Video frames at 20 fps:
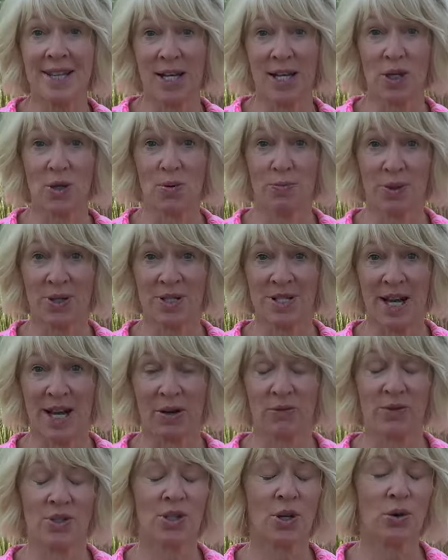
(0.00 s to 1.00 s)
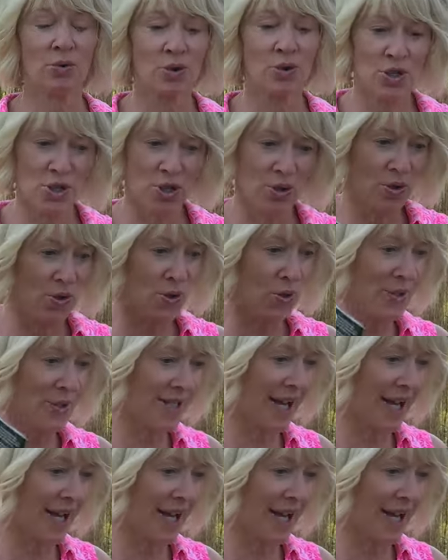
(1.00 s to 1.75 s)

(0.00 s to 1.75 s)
that you put down. So do